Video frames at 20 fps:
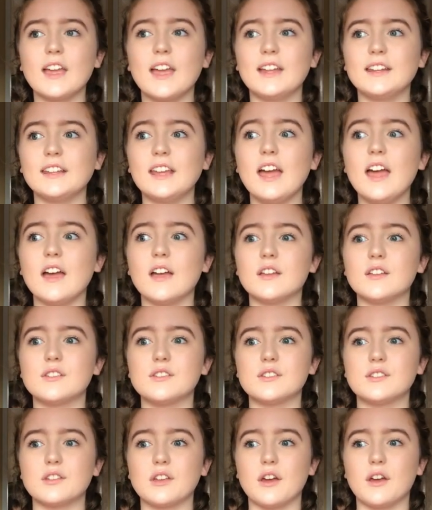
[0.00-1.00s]
and yeah,
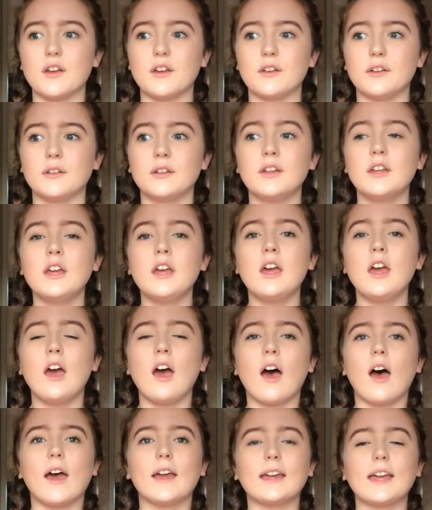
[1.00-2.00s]
so
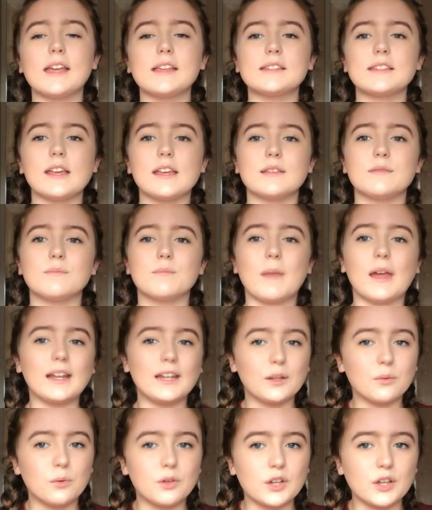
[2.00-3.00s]
I guess that is
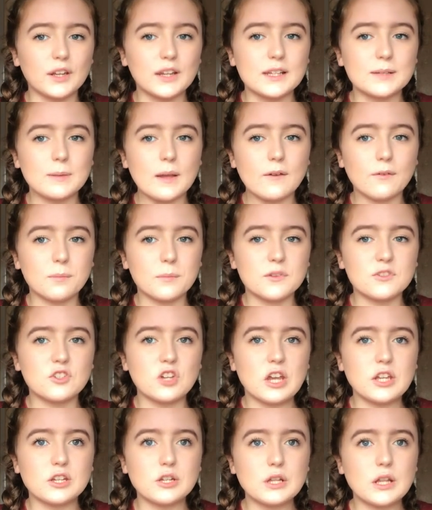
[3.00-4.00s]
mainly what you can expect from this
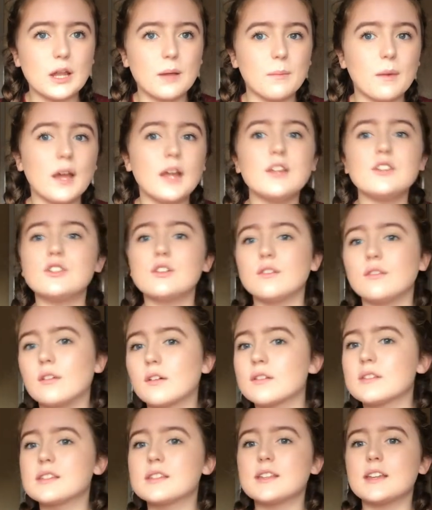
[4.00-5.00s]
channel. I might do the
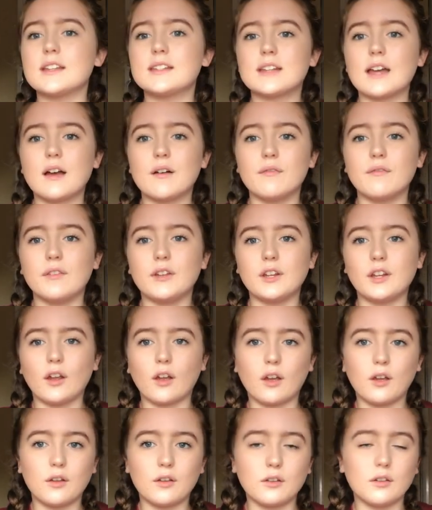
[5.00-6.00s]
odd sit down
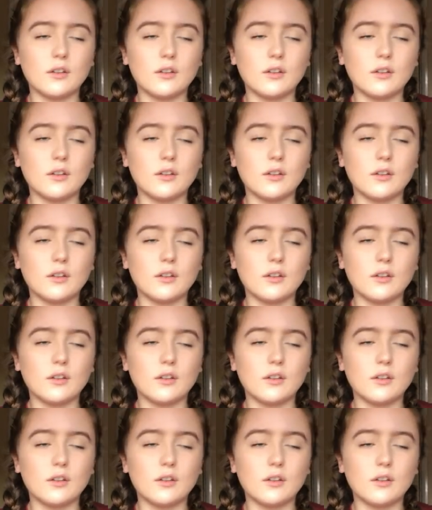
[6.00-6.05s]
video,